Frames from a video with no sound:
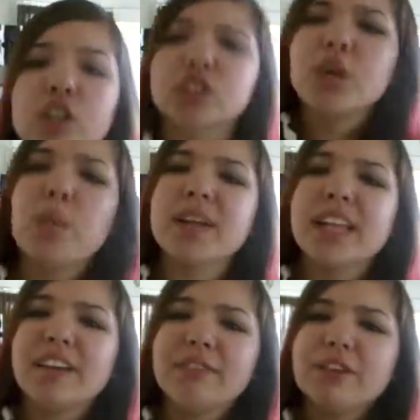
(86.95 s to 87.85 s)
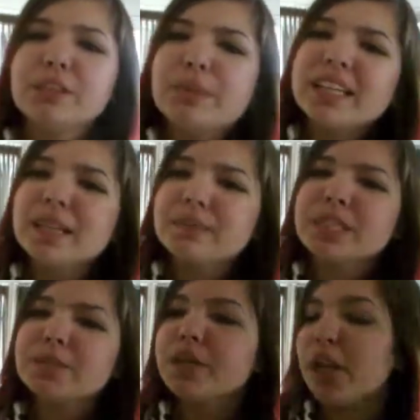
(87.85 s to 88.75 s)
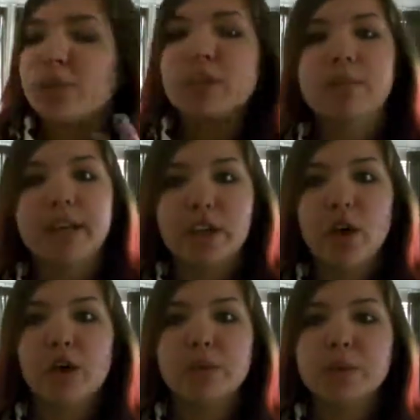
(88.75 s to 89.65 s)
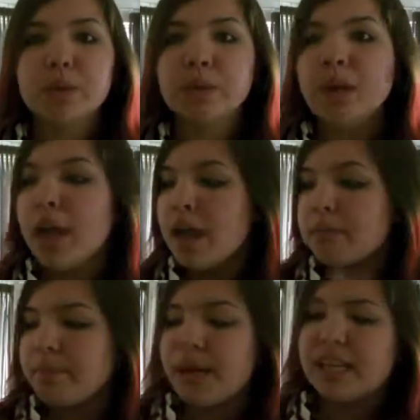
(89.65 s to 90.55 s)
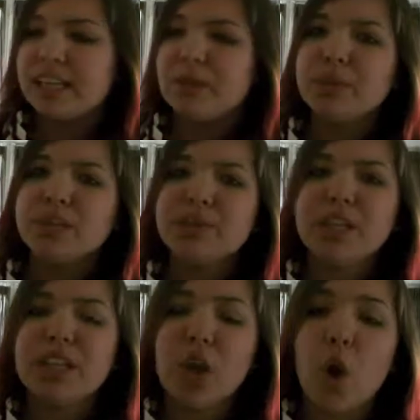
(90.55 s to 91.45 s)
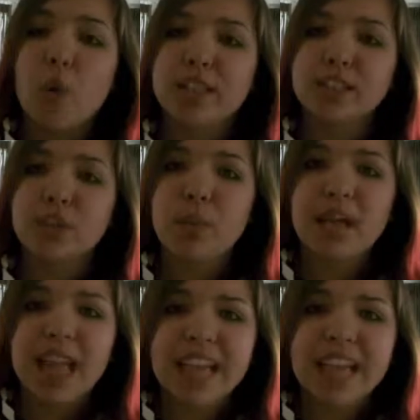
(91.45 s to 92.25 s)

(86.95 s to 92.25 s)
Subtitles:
so when I first picked up this book, it was on my Kobo, but it wasn't really going so well.